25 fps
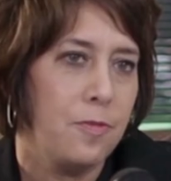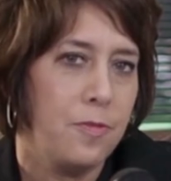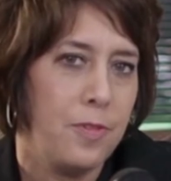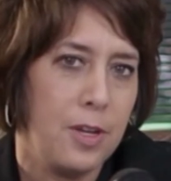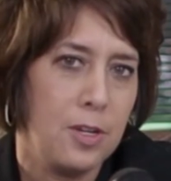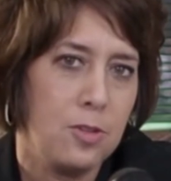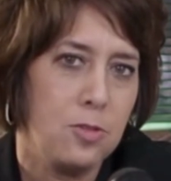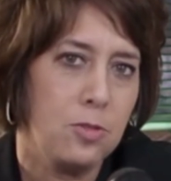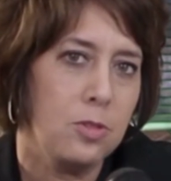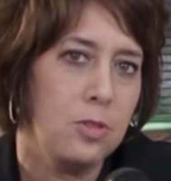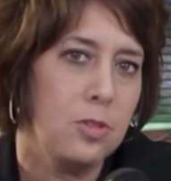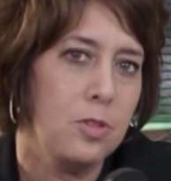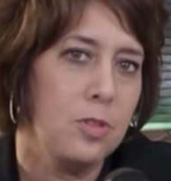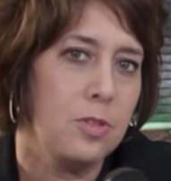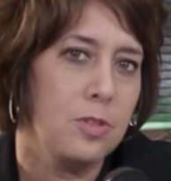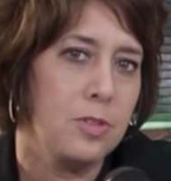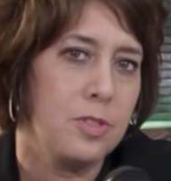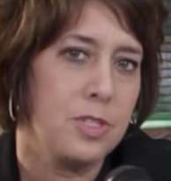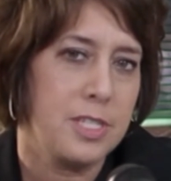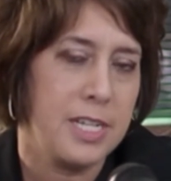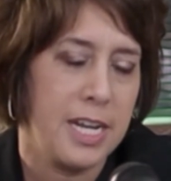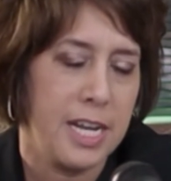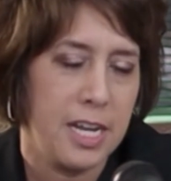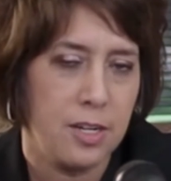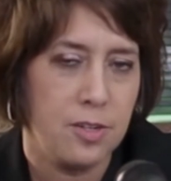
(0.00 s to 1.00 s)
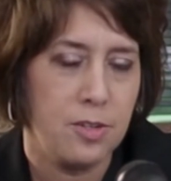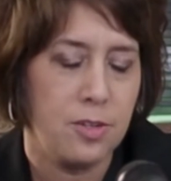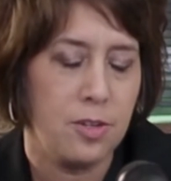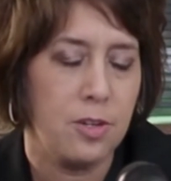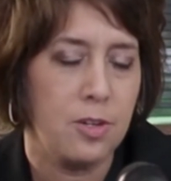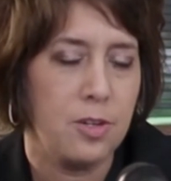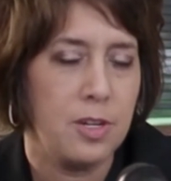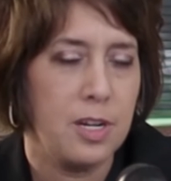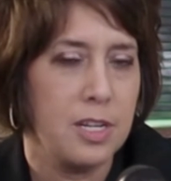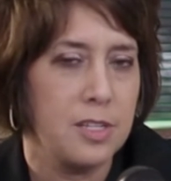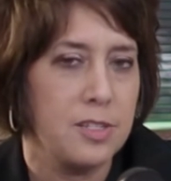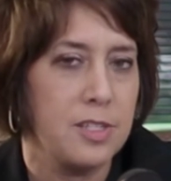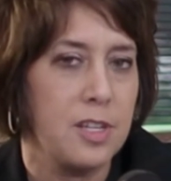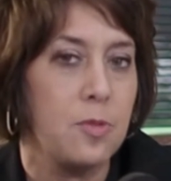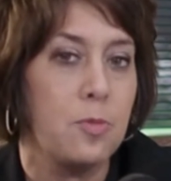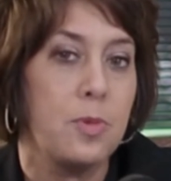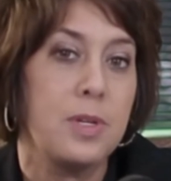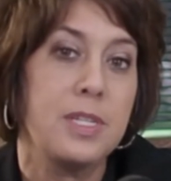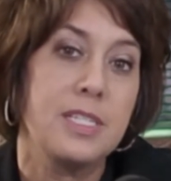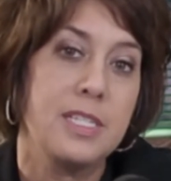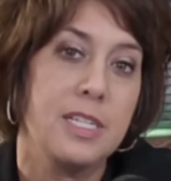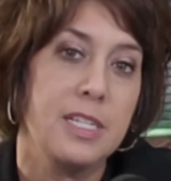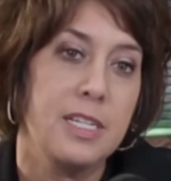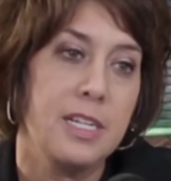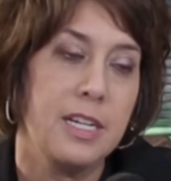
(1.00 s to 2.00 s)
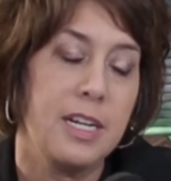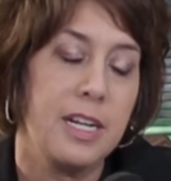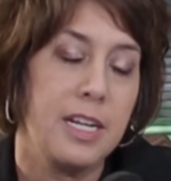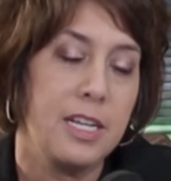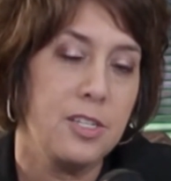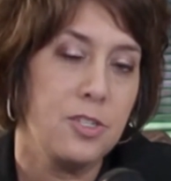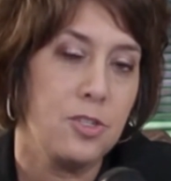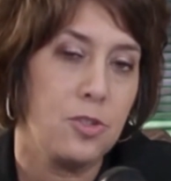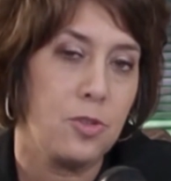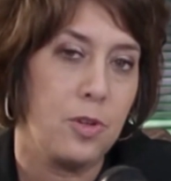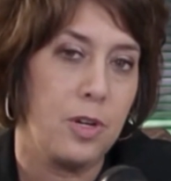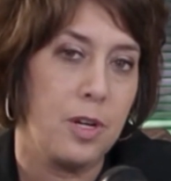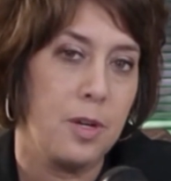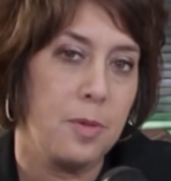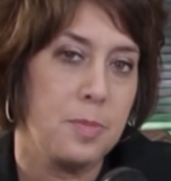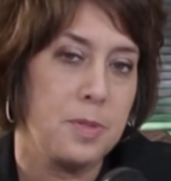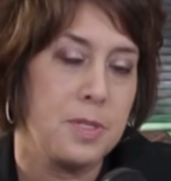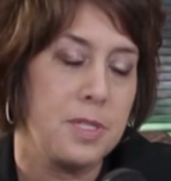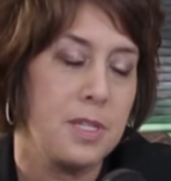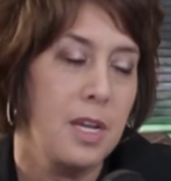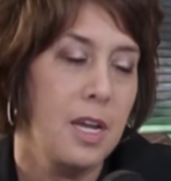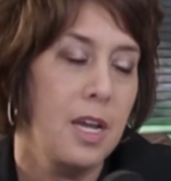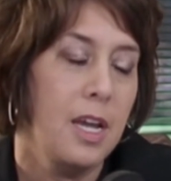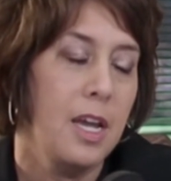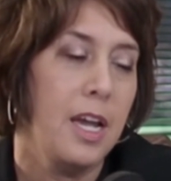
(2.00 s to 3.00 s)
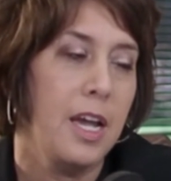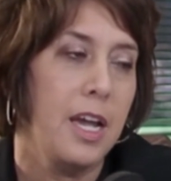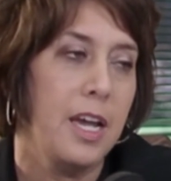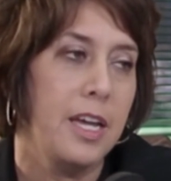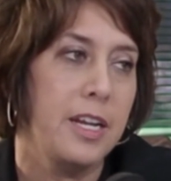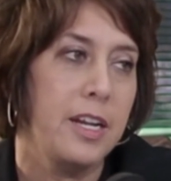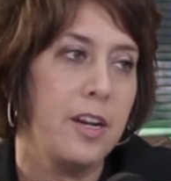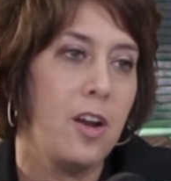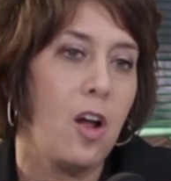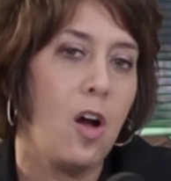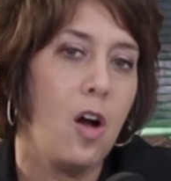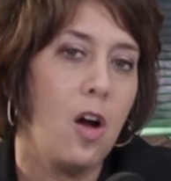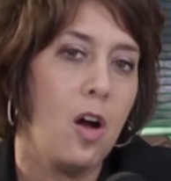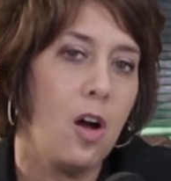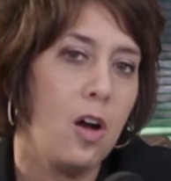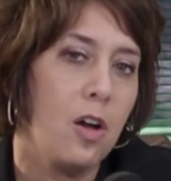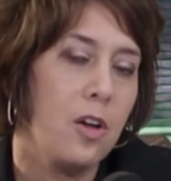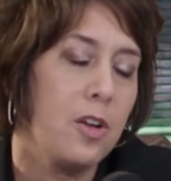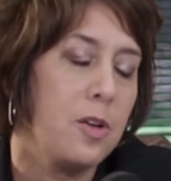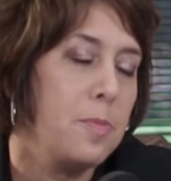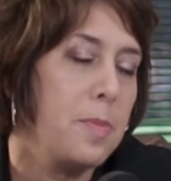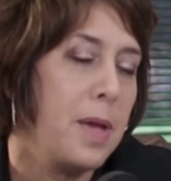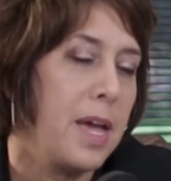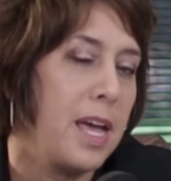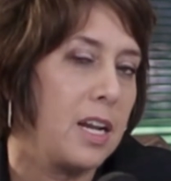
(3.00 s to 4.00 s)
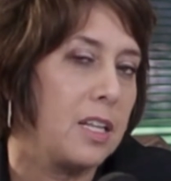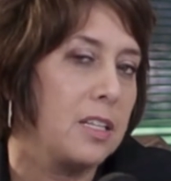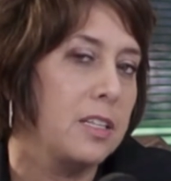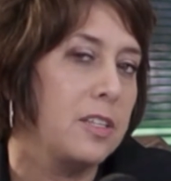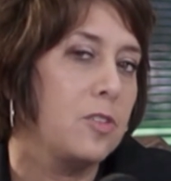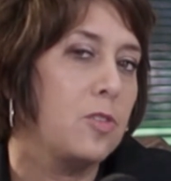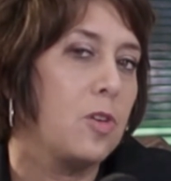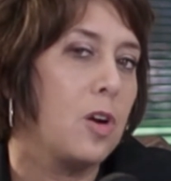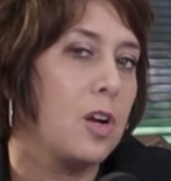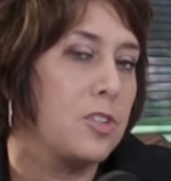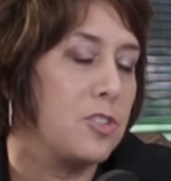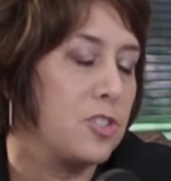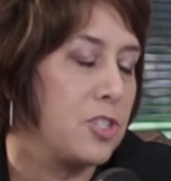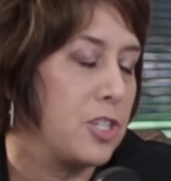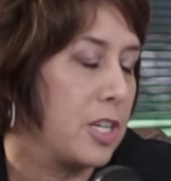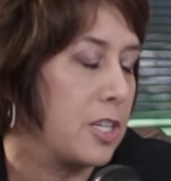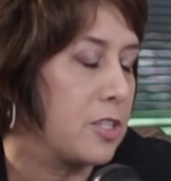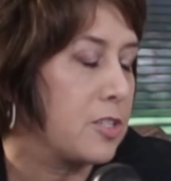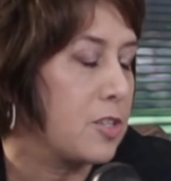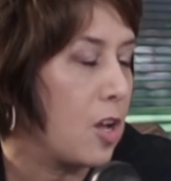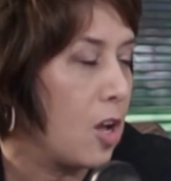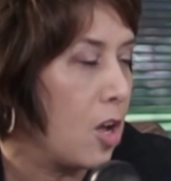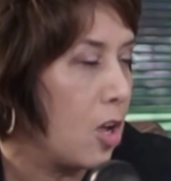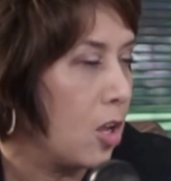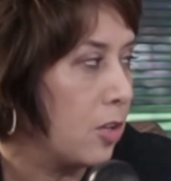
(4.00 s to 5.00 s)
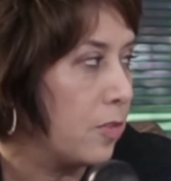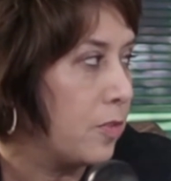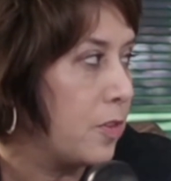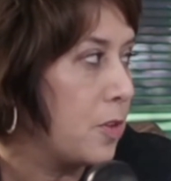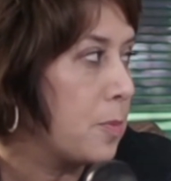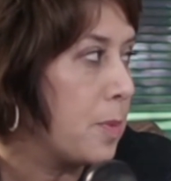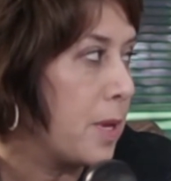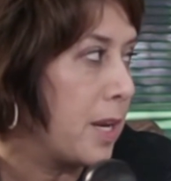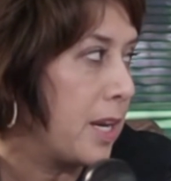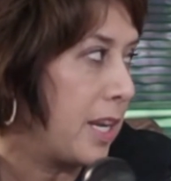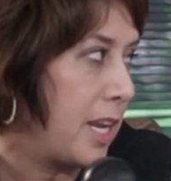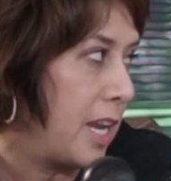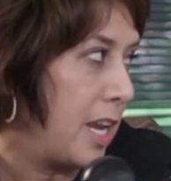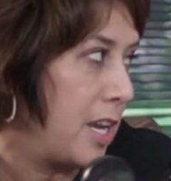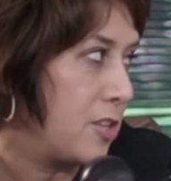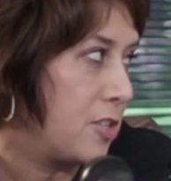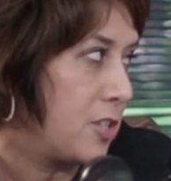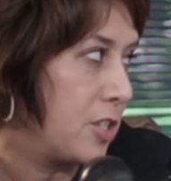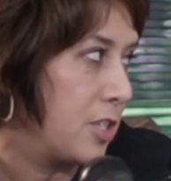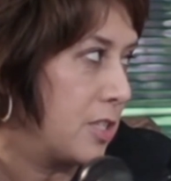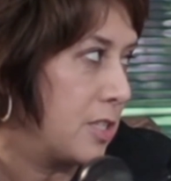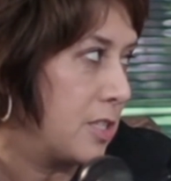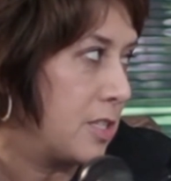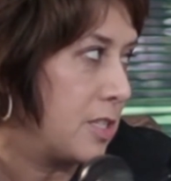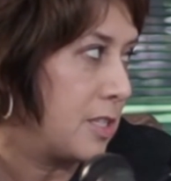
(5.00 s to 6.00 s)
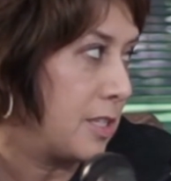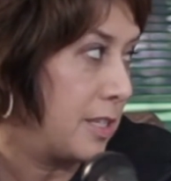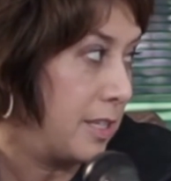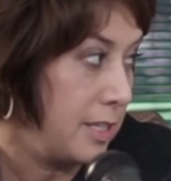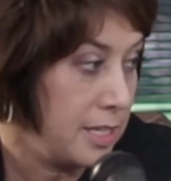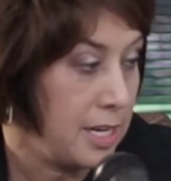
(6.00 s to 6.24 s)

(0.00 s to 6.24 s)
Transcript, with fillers: federal standard is that we send in e-scripts and it automatically cross-checks all of your medications really?